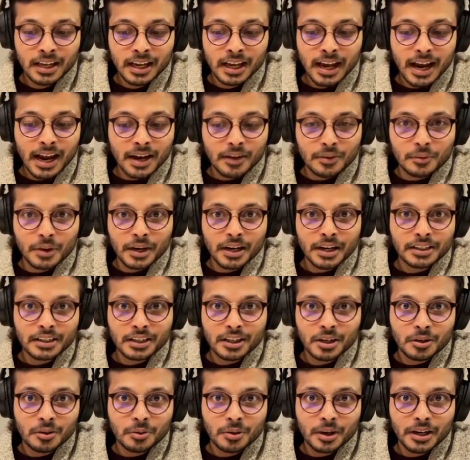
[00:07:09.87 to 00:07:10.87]
And right
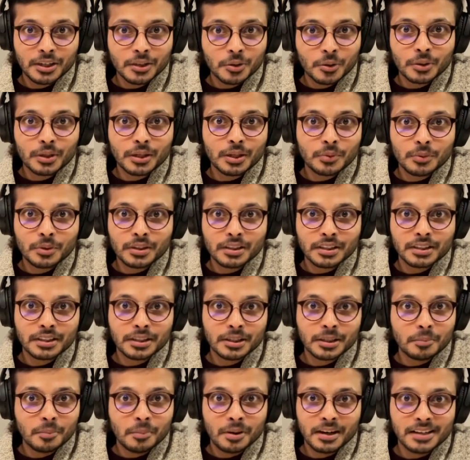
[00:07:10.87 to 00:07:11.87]
now I don't even hear
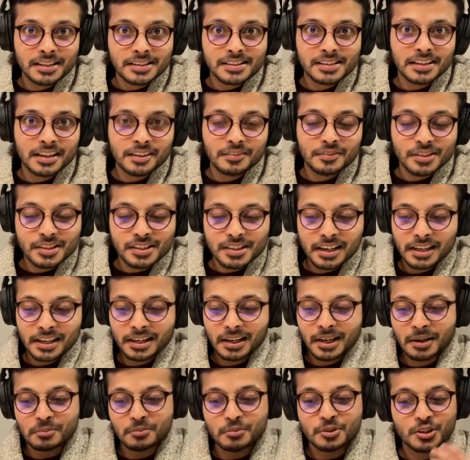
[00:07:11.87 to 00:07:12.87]
myself. It's like
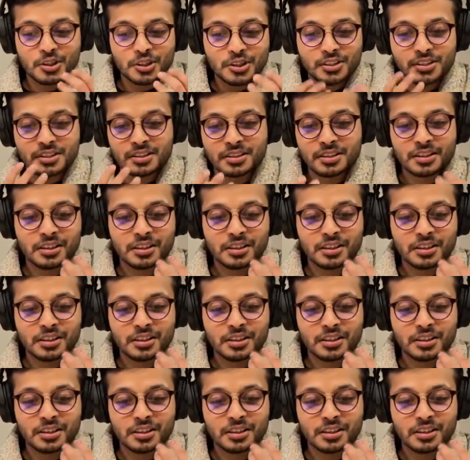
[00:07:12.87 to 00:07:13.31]
I'm just